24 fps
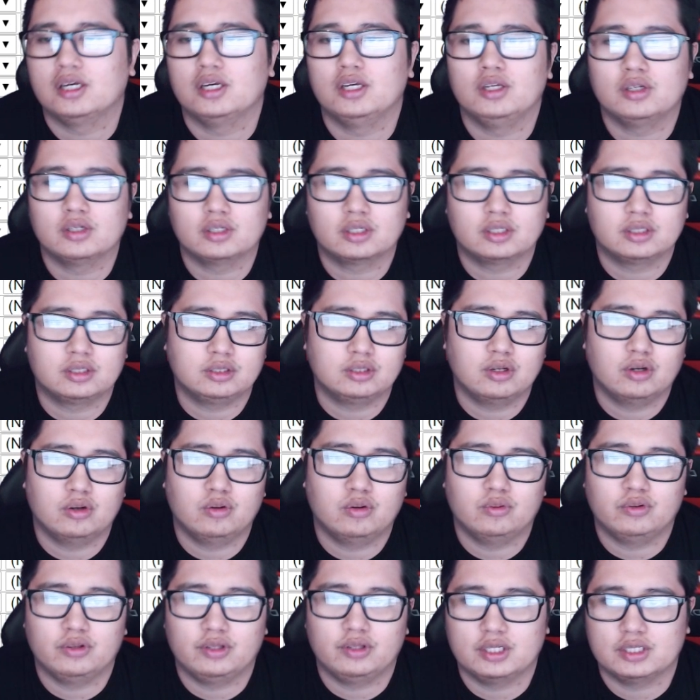you can
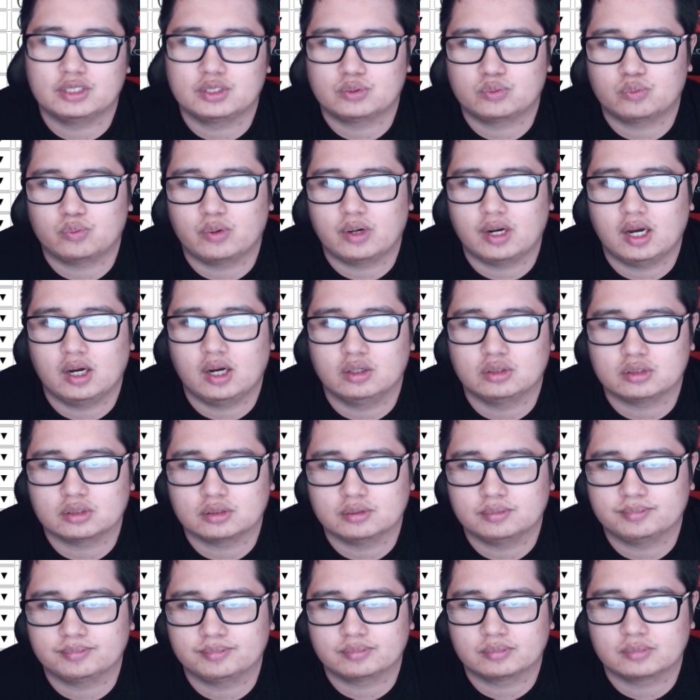go this route.
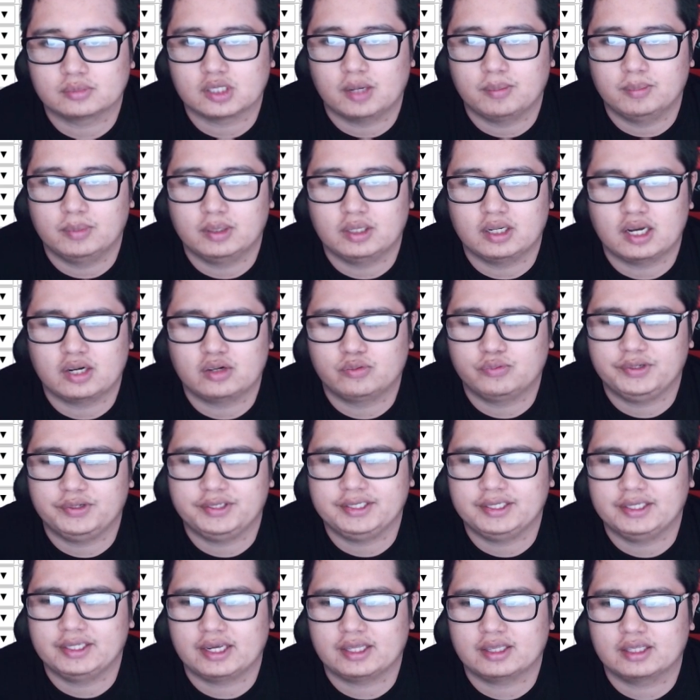But I don't
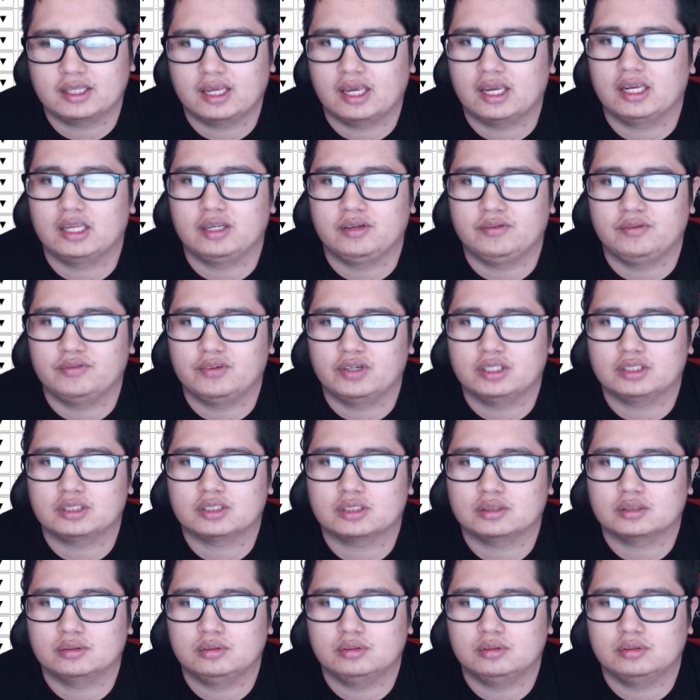really like the 80 vit.